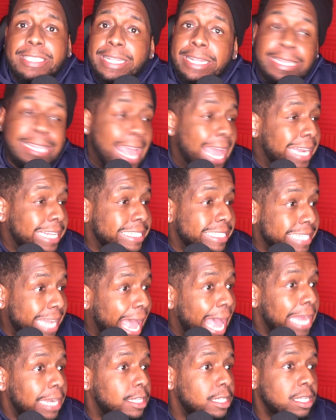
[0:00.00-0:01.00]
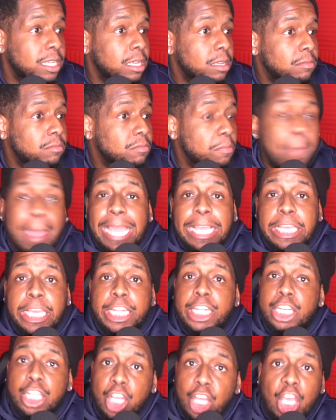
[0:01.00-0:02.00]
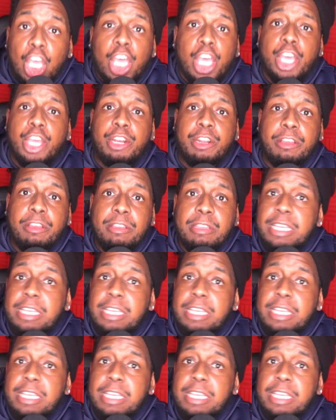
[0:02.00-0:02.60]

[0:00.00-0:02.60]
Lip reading: And that is not Megan Good.